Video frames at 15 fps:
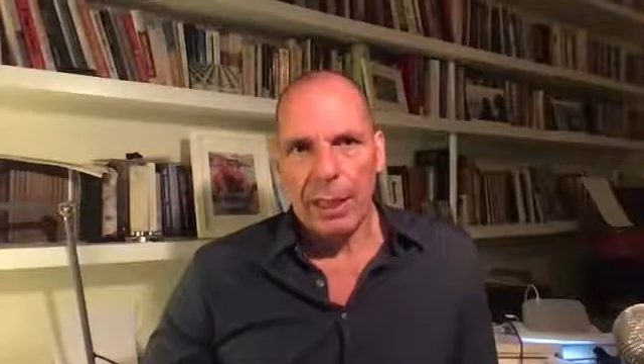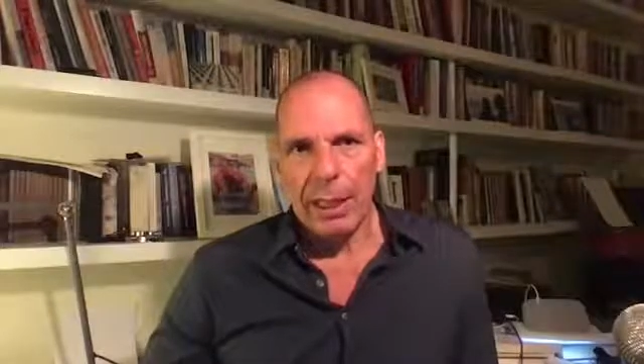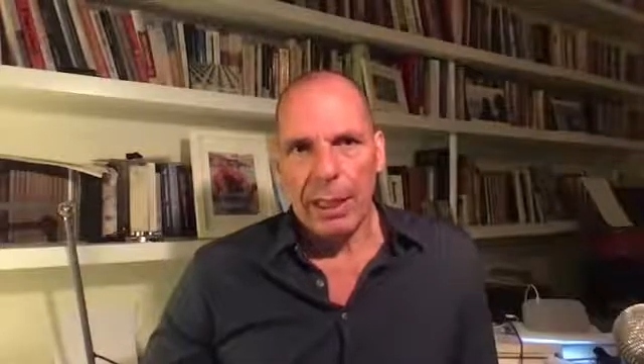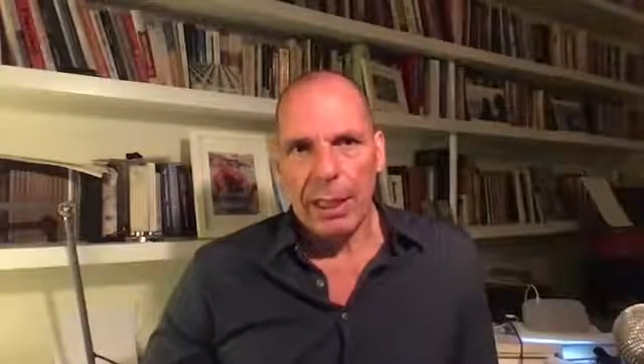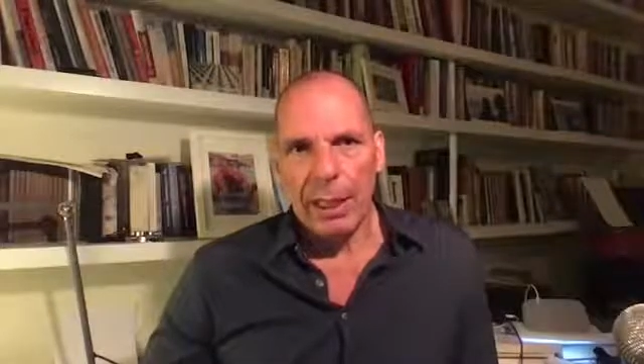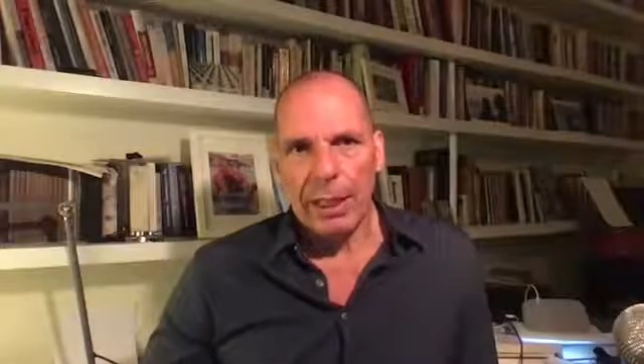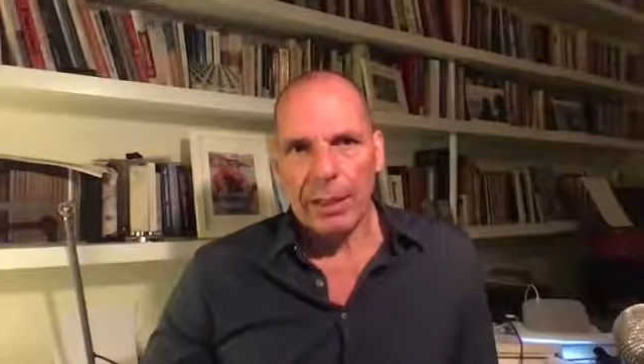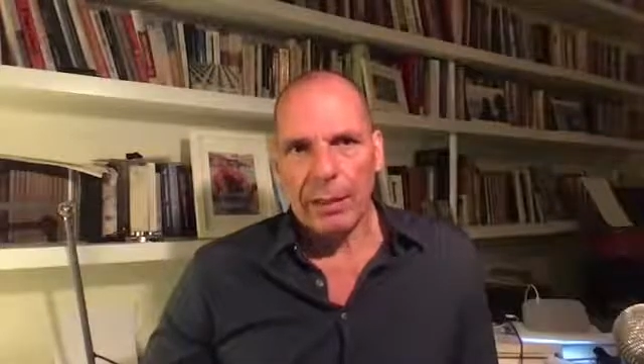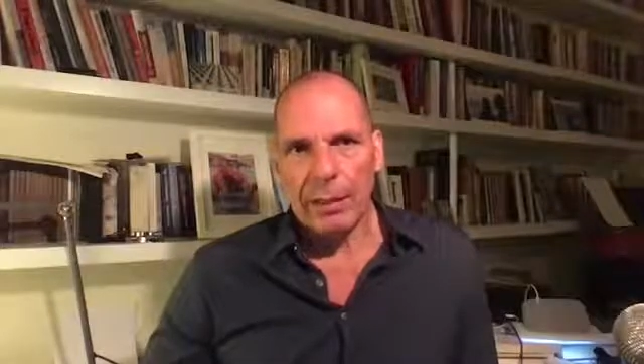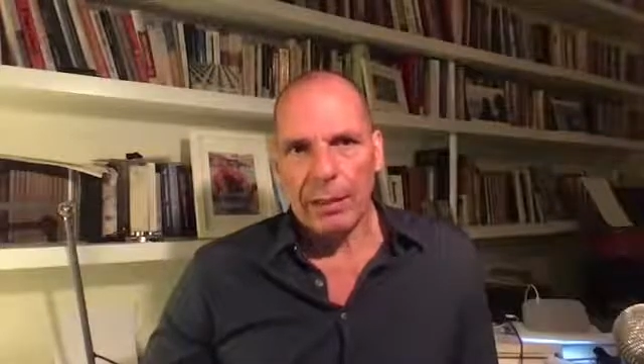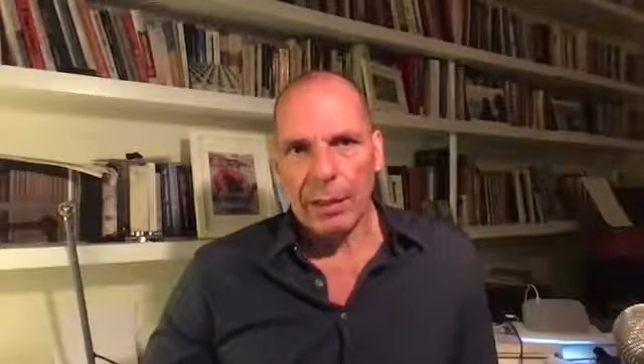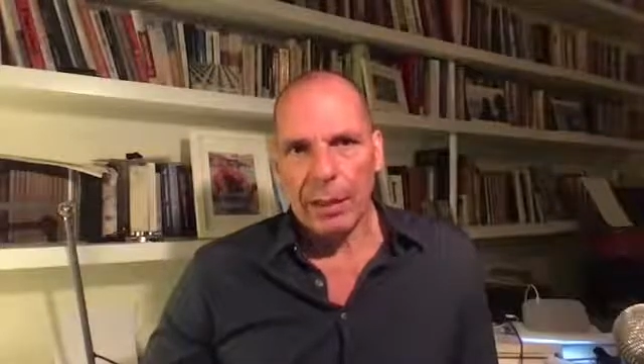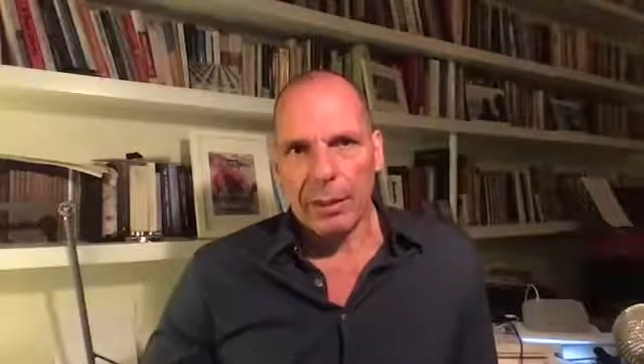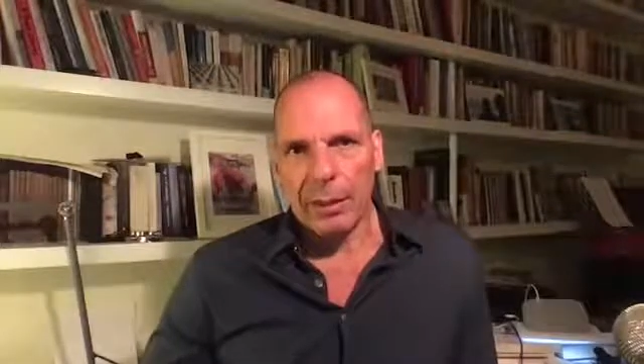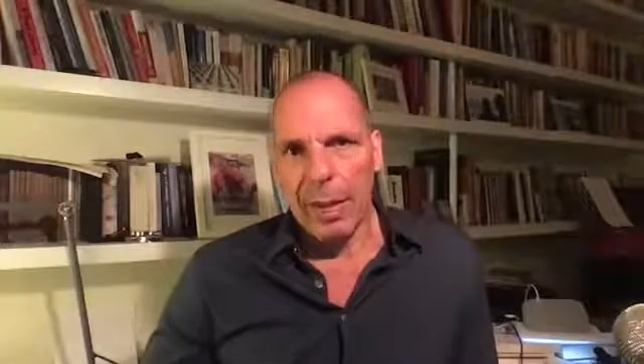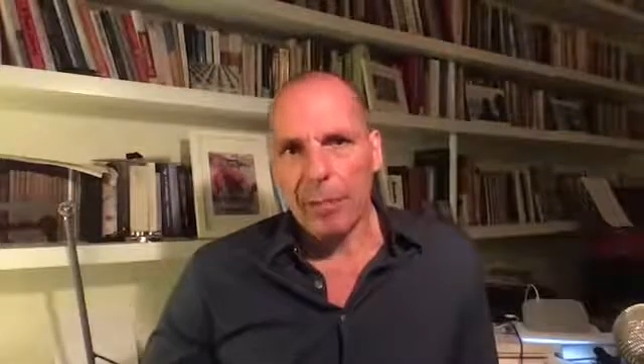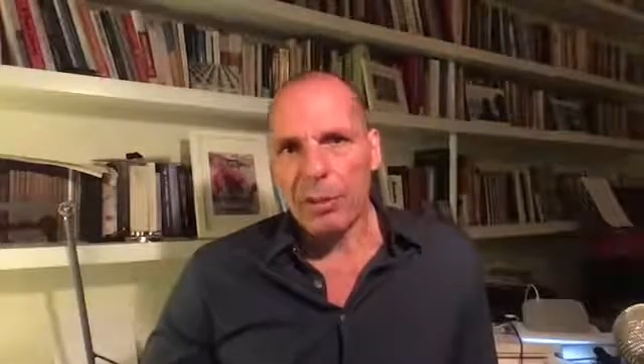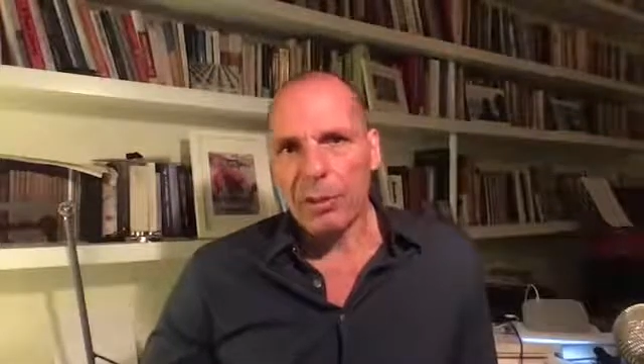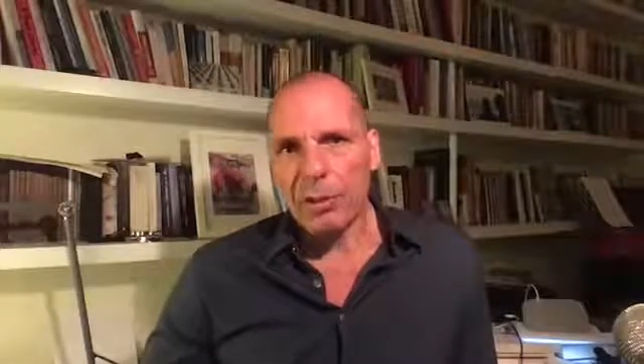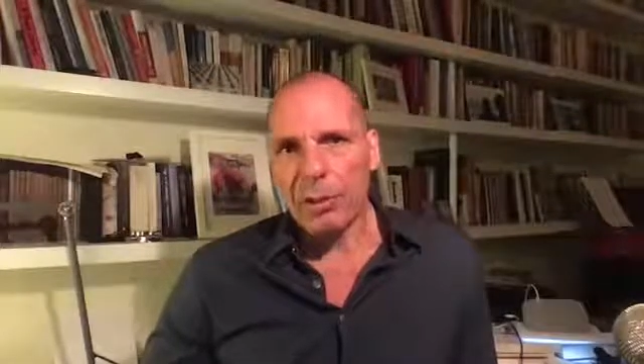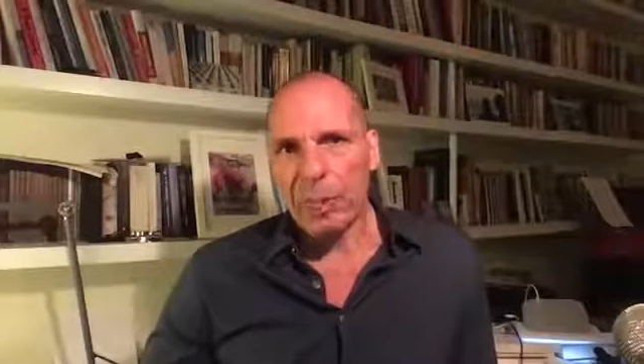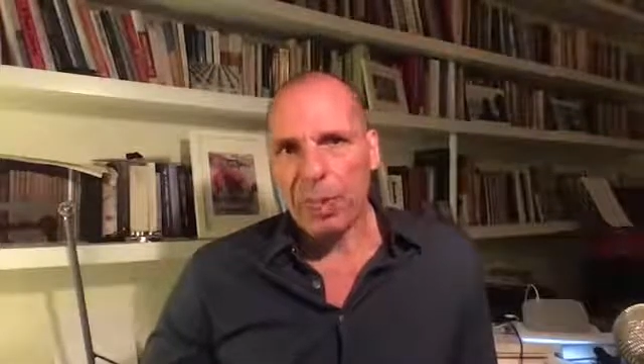It
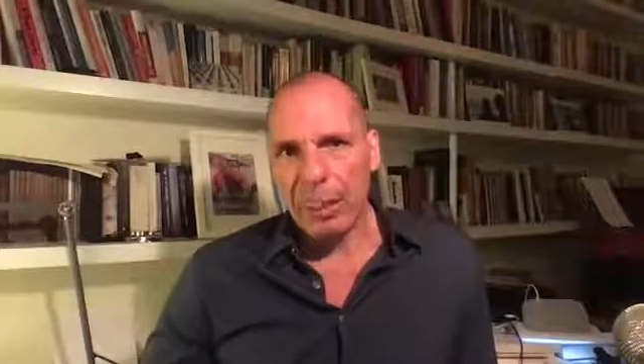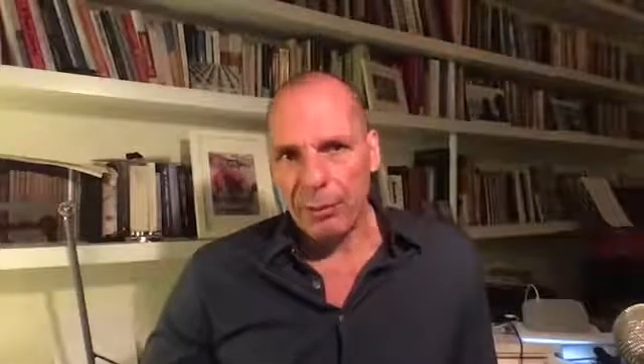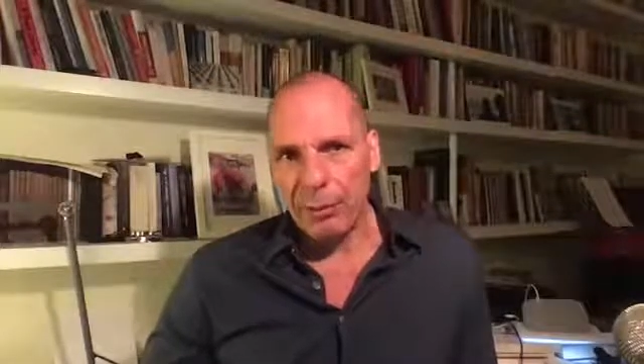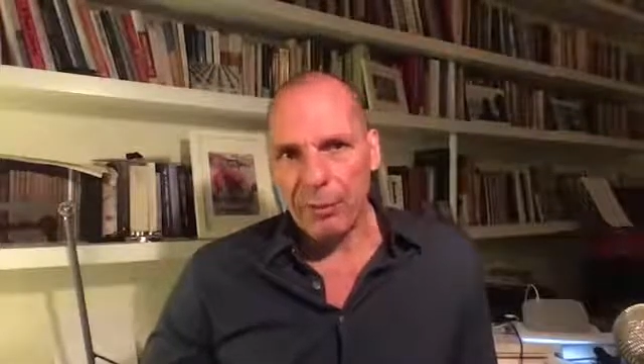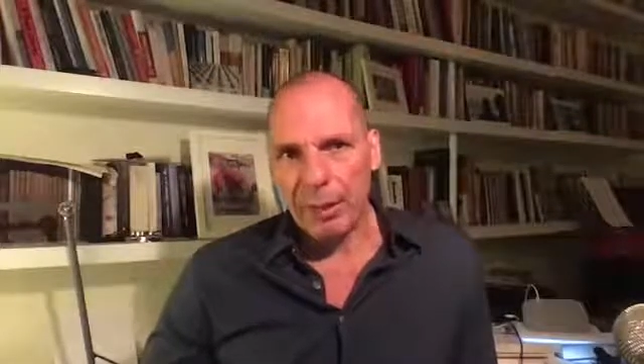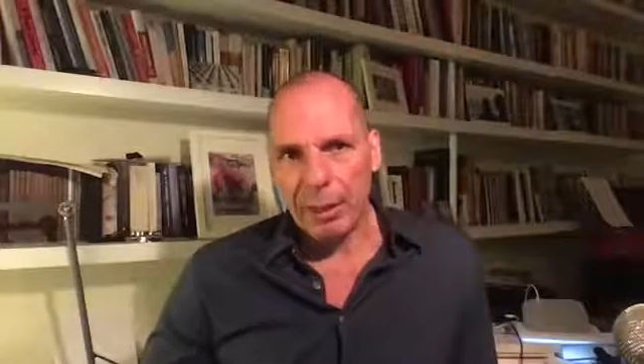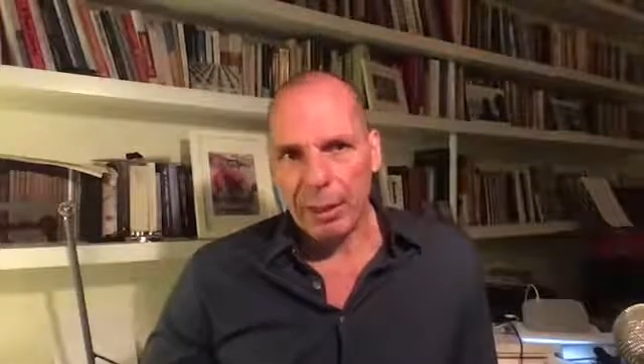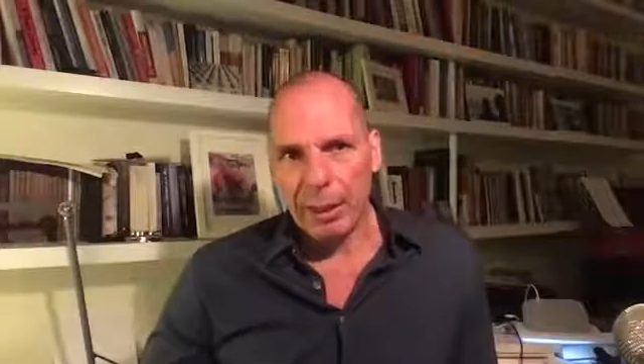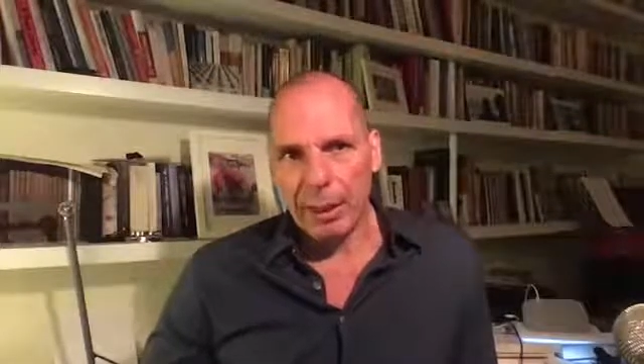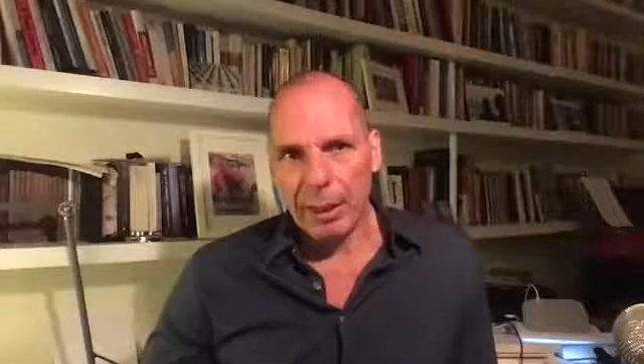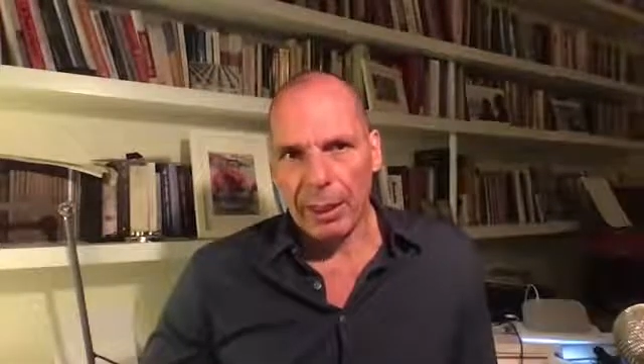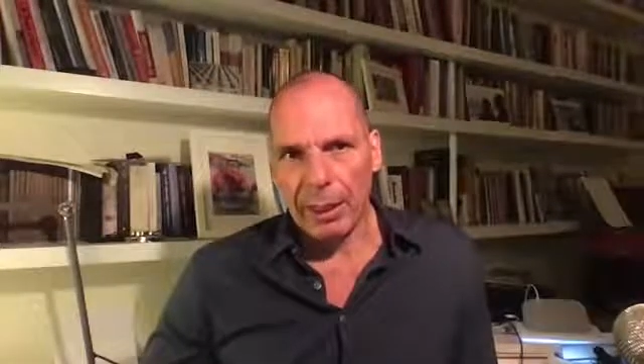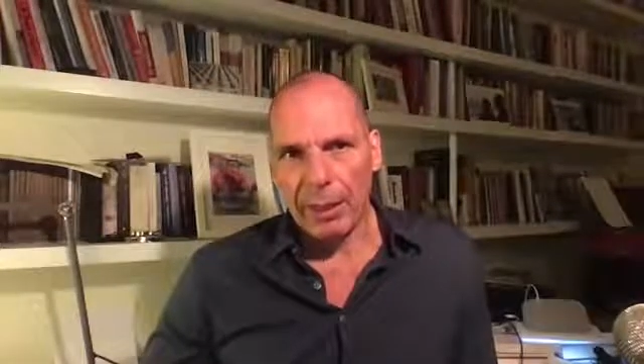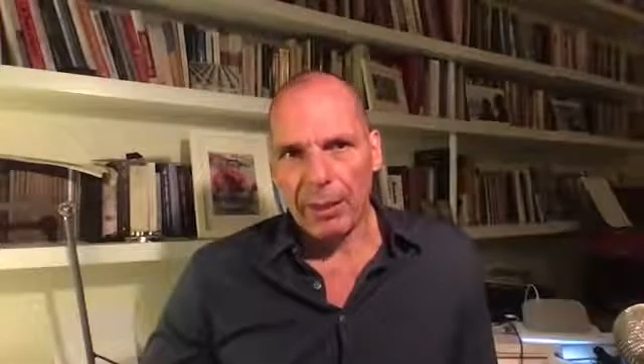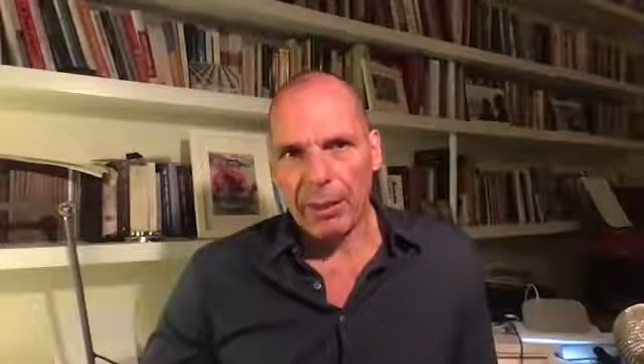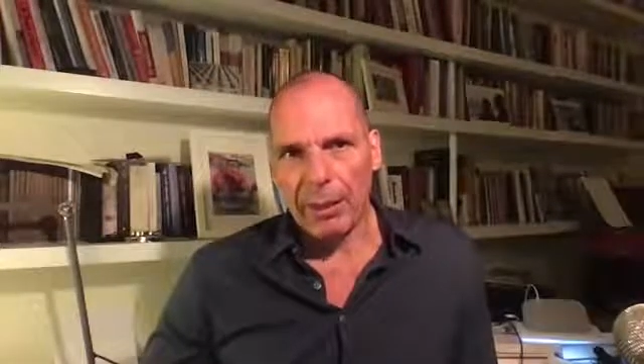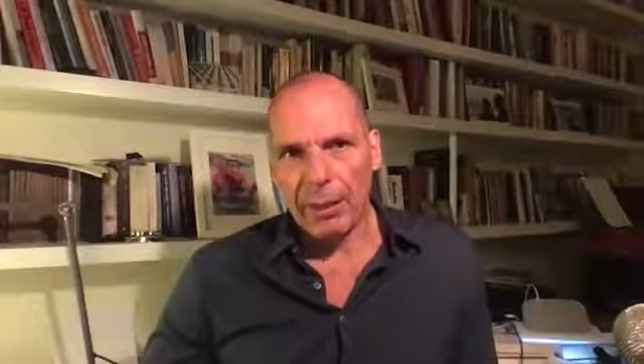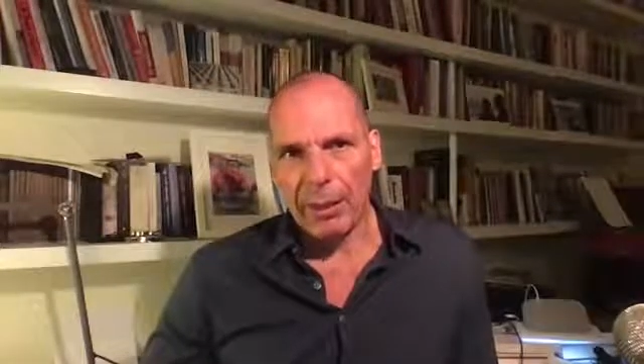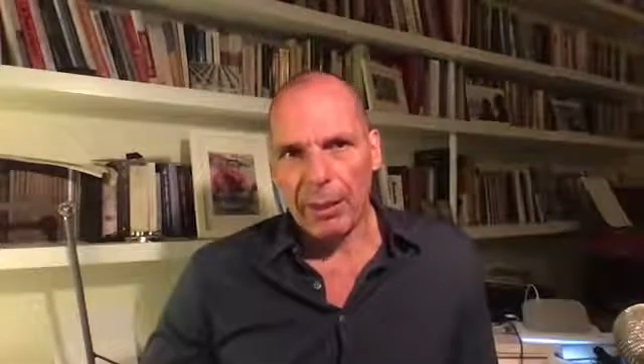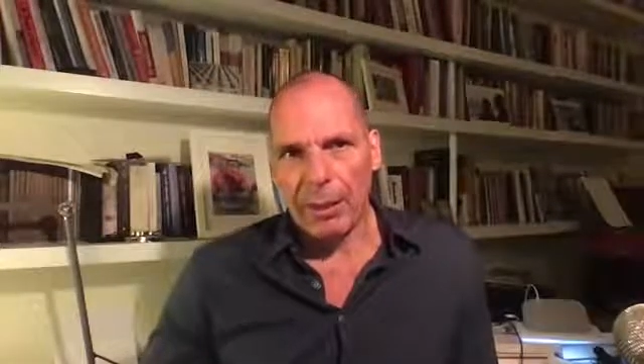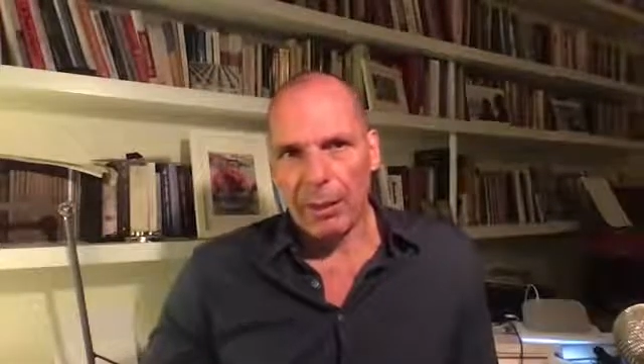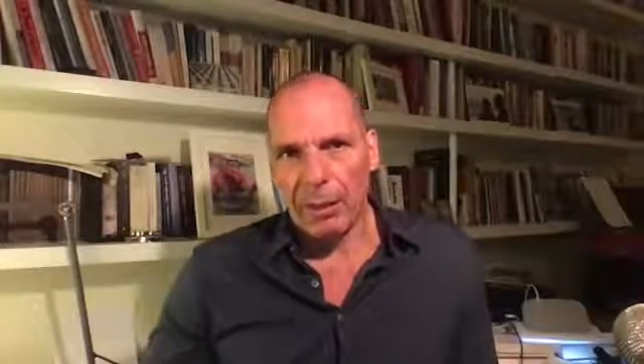damaged significantly
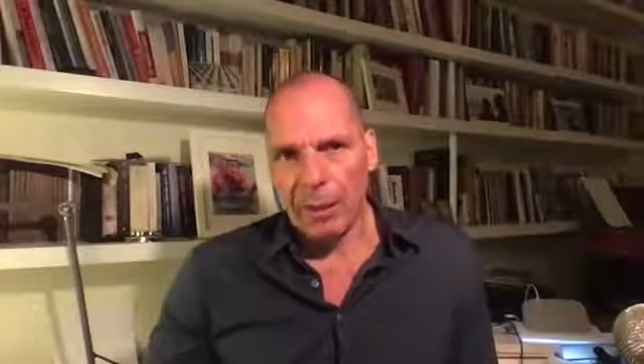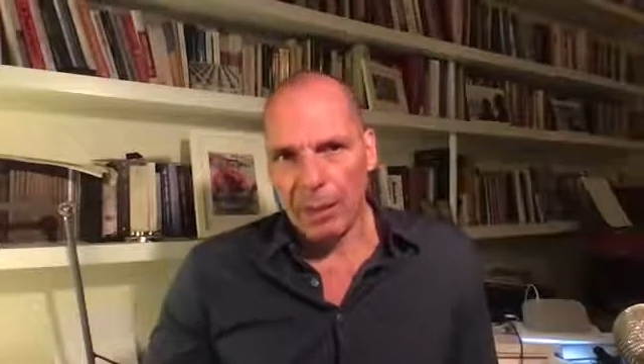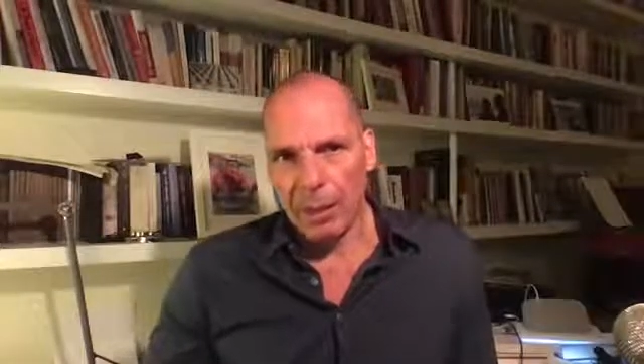the